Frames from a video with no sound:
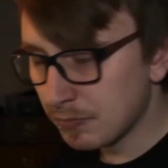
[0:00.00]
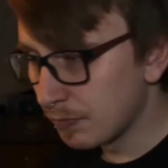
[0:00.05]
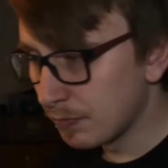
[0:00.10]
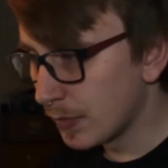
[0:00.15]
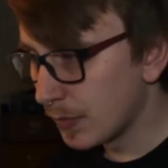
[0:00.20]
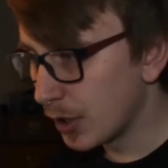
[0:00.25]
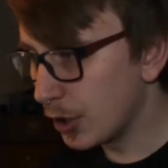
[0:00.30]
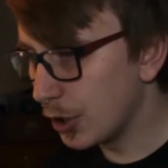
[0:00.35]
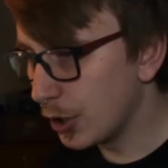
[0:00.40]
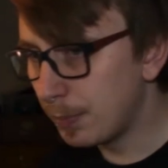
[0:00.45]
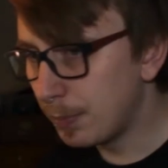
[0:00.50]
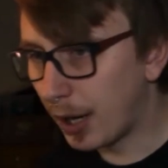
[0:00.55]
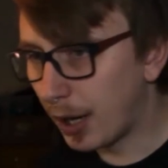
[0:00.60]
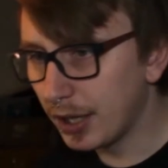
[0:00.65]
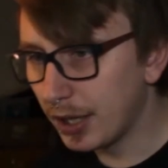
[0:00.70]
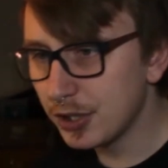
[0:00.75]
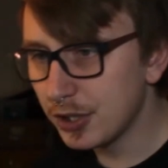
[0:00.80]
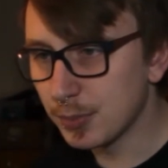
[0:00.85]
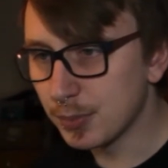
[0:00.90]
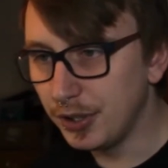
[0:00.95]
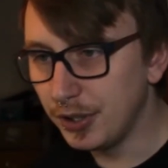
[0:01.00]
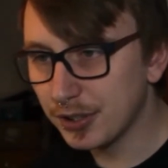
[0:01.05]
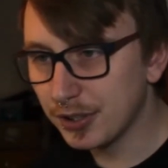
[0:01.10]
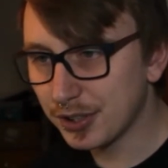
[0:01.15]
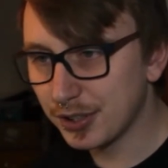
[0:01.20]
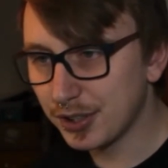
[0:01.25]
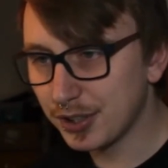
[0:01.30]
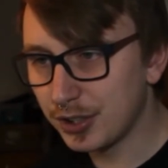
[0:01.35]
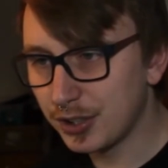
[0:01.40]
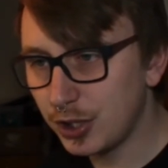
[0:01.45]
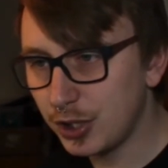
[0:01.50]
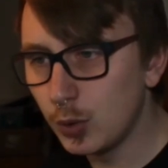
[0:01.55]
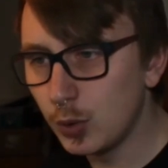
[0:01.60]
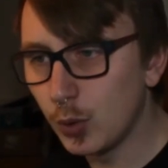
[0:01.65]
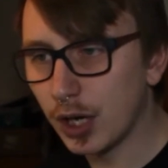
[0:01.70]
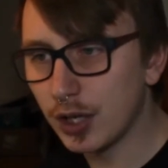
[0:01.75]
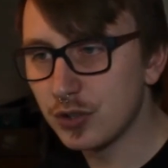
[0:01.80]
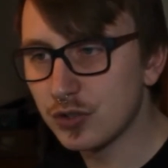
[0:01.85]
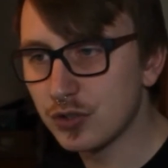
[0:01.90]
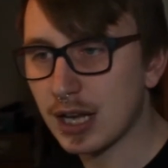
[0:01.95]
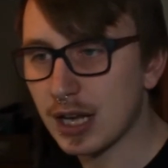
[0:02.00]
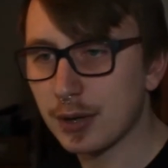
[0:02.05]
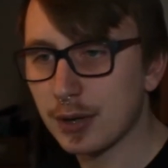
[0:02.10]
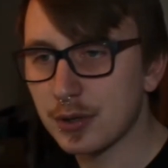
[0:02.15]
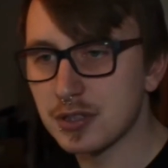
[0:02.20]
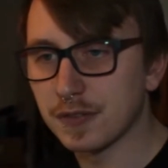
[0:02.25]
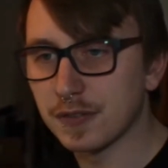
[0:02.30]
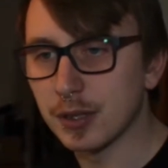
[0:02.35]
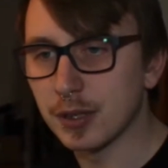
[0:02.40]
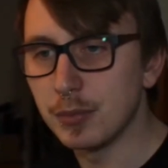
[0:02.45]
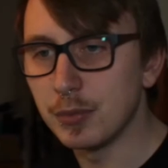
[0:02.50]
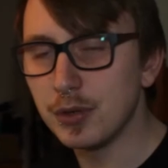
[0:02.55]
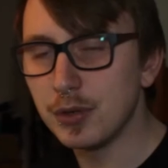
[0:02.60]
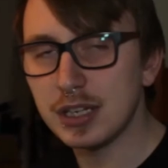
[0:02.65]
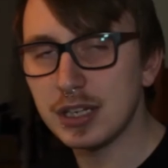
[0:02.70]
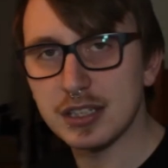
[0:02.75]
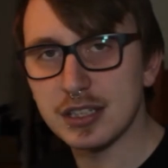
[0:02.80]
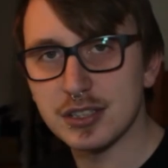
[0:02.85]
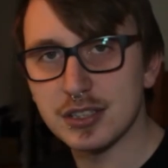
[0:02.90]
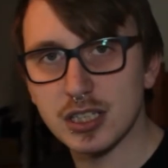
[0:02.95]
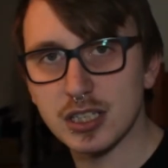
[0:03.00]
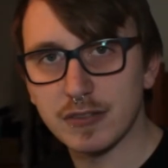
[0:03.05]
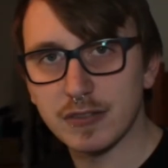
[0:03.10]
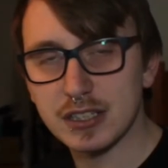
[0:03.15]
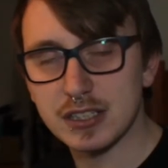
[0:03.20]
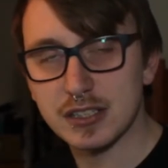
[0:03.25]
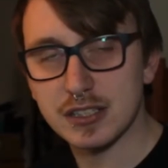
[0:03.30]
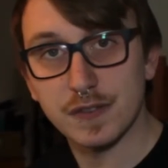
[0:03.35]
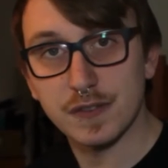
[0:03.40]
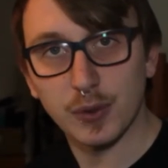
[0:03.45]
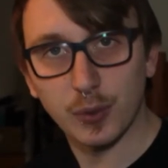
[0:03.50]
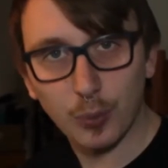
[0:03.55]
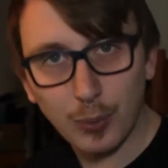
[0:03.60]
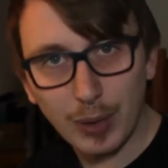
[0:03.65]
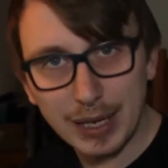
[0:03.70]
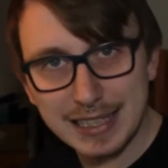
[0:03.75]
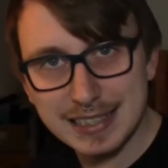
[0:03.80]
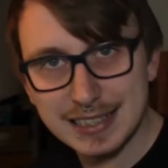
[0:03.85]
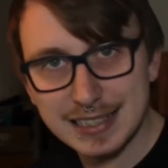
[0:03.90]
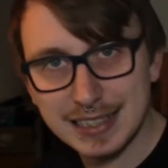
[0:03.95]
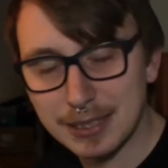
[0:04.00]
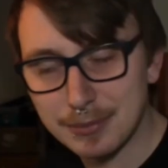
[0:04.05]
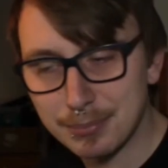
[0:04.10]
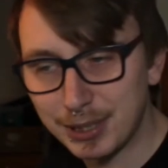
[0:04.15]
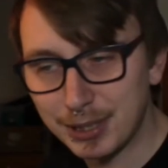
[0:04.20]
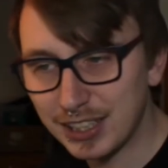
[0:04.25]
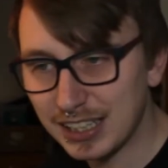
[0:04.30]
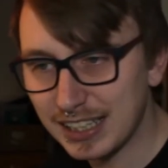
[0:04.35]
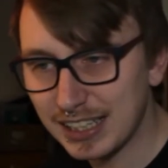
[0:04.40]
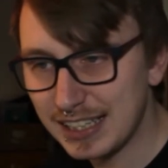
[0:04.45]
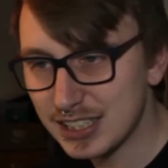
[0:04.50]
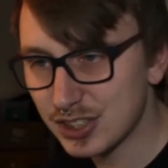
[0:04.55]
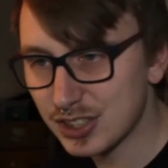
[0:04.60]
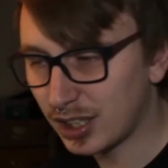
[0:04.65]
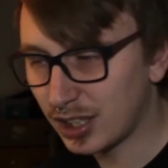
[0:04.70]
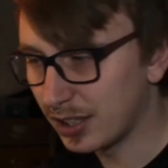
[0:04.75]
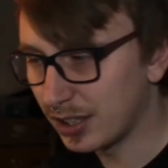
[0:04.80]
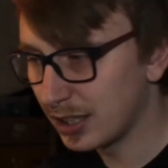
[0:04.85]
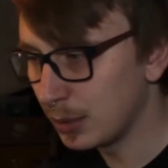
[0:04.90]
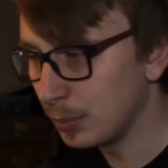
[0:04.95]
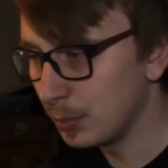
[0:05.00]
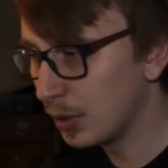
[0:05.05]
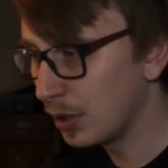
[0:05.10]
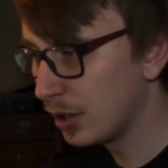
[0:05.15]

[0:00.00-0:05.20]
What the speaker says: Her punishment: 200 hours of community service for wasting police time.